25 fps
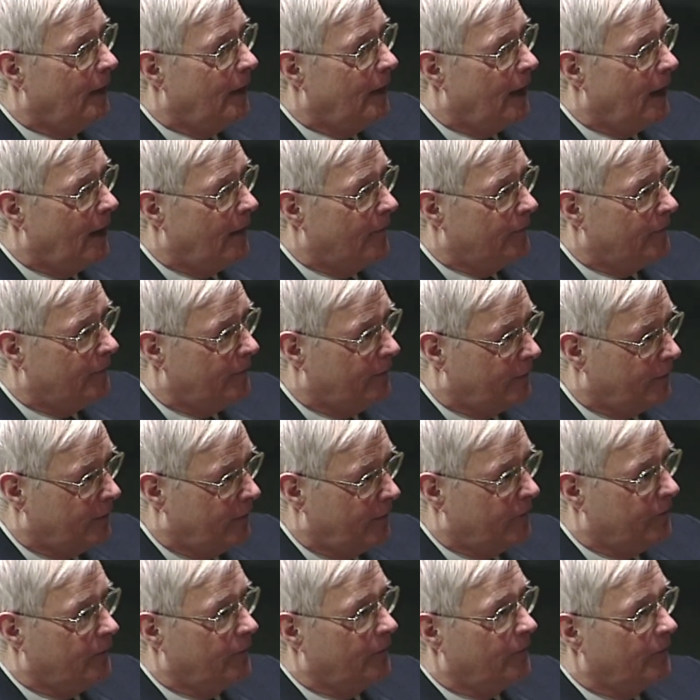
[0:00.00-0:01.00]
have
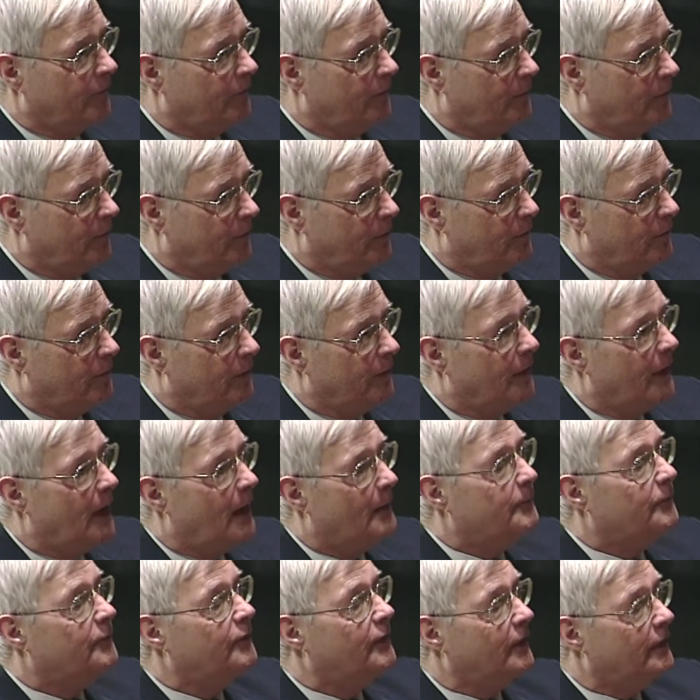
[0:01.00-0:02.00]
discussions about
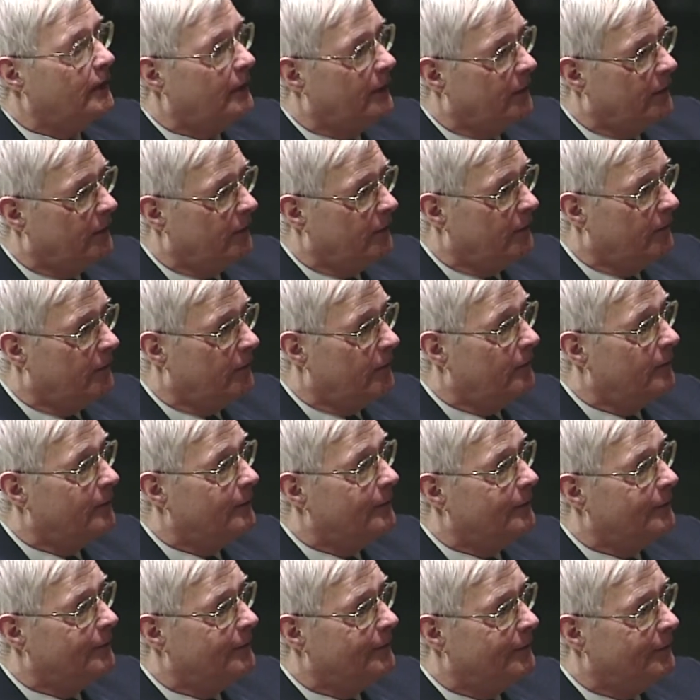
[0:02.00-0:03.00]
updating the
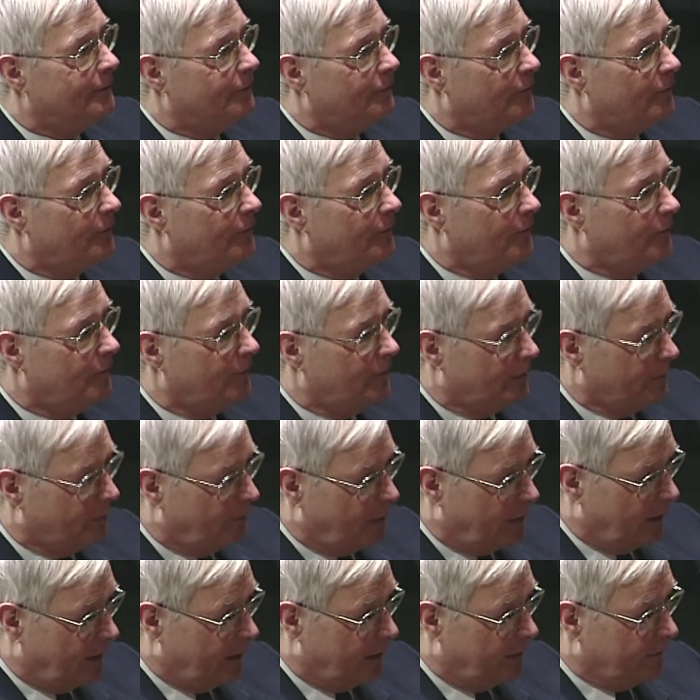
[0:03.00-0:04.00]
strategic
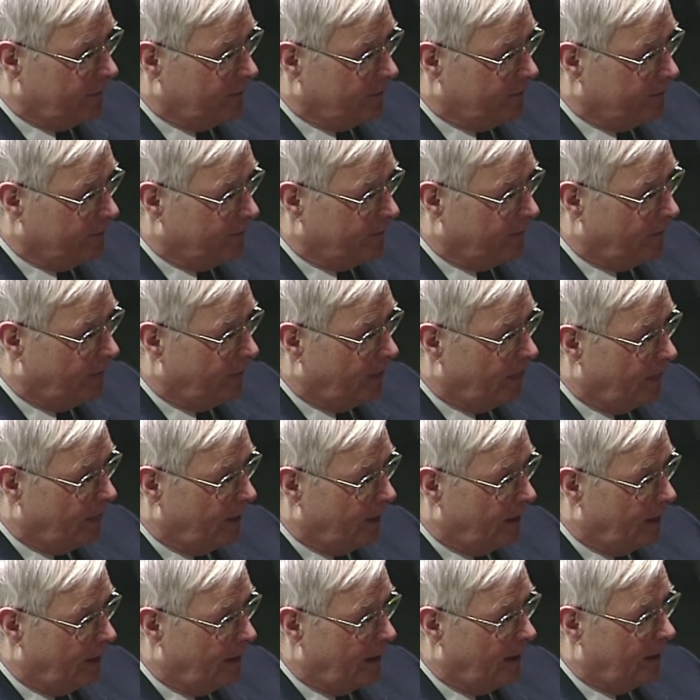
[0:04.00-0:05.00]
plan, mm -hmm.
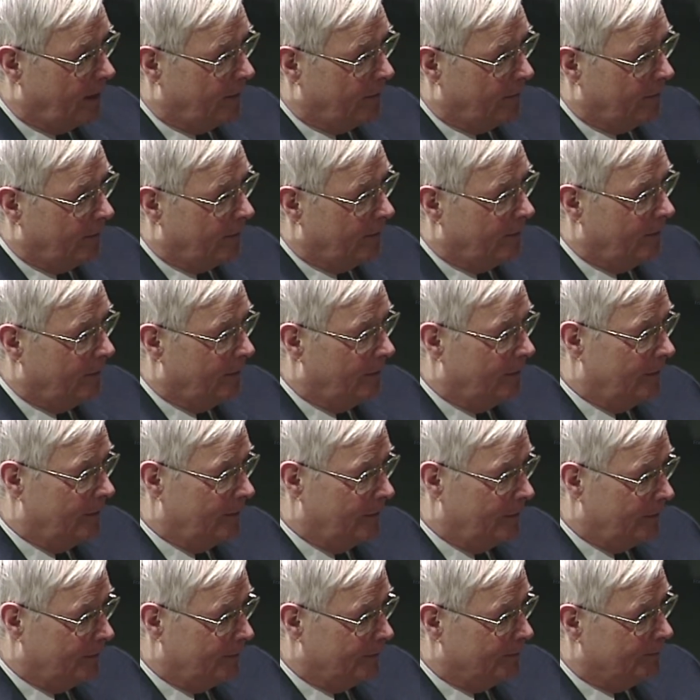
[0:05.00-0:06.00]
and
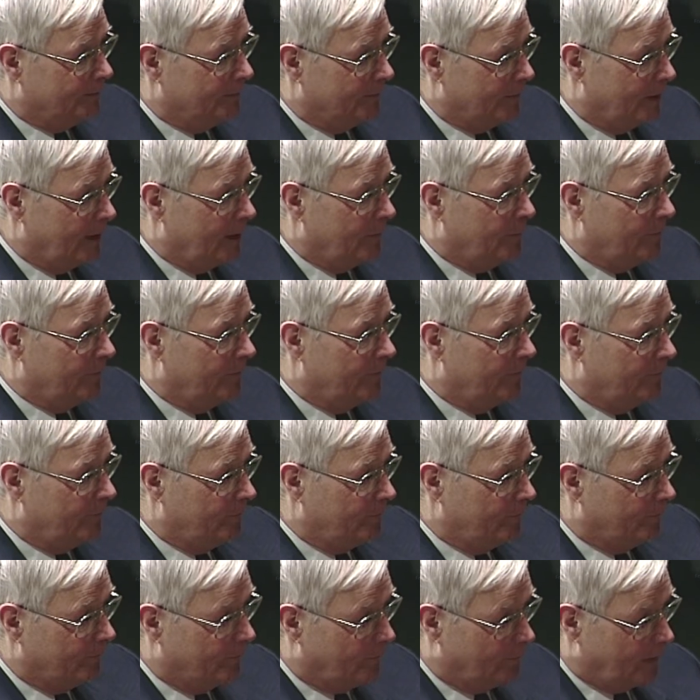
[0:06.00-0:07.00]
uh, I was
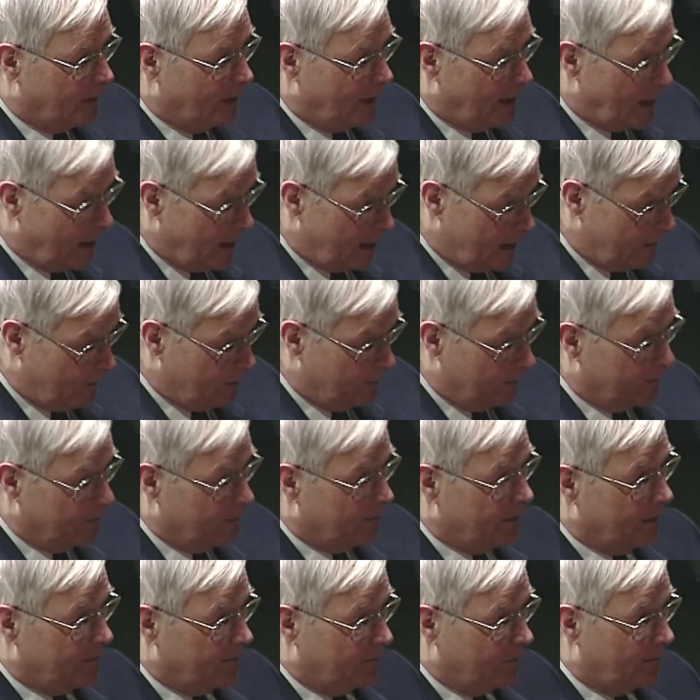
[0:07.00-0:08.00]
able to
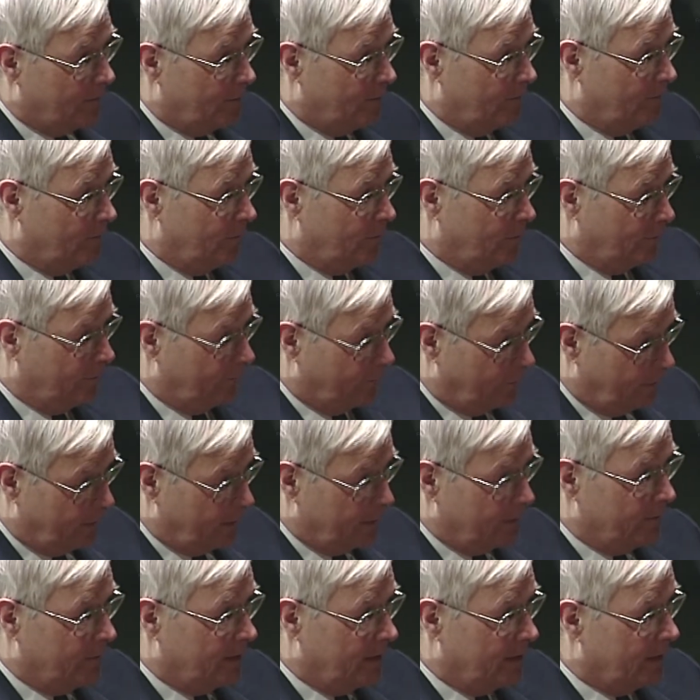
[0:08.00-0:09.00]
be at some of those
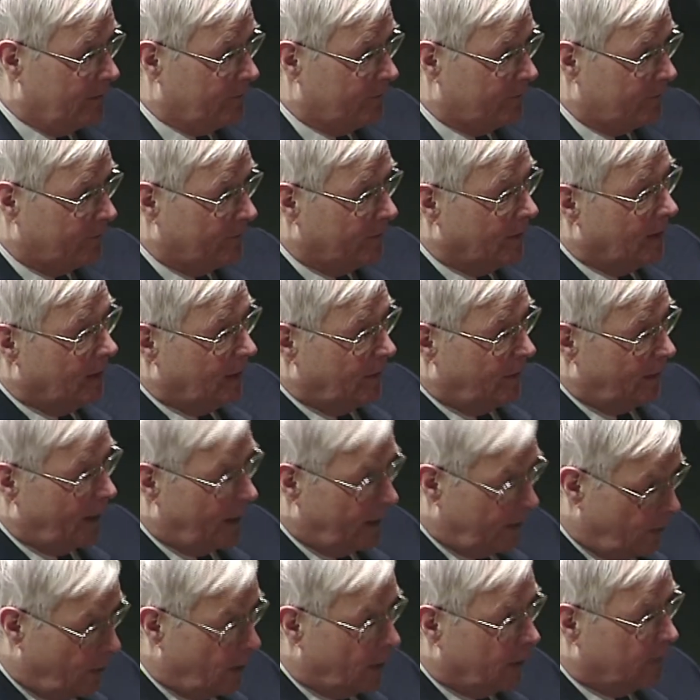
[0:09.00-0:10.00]
early meetings uh,
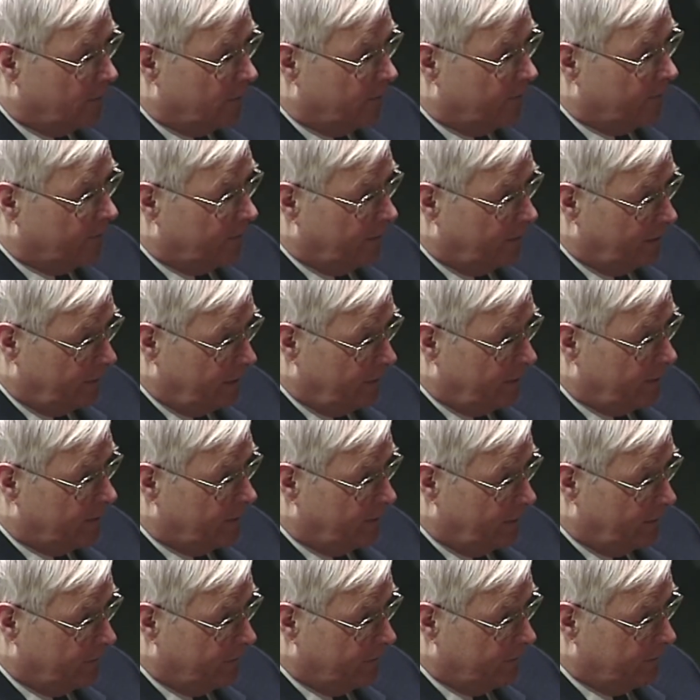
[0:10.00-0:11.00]
that autumn of
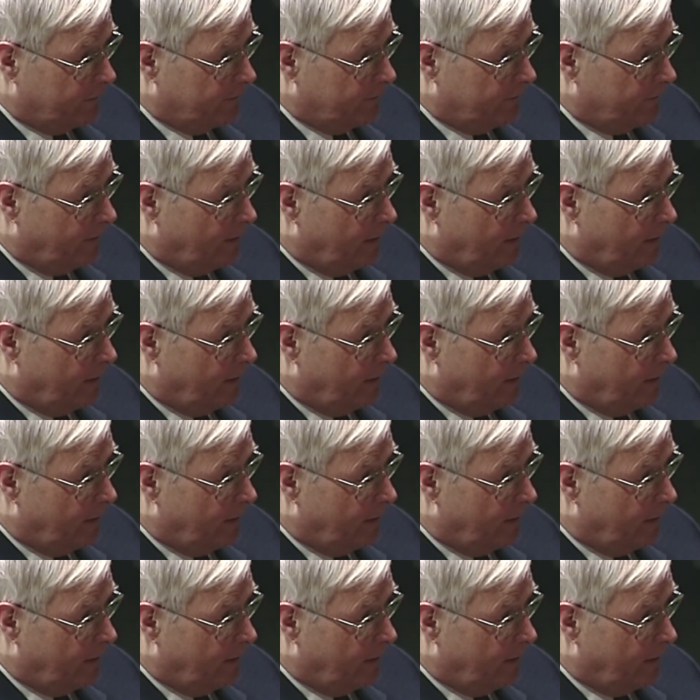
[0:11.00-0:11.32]
97.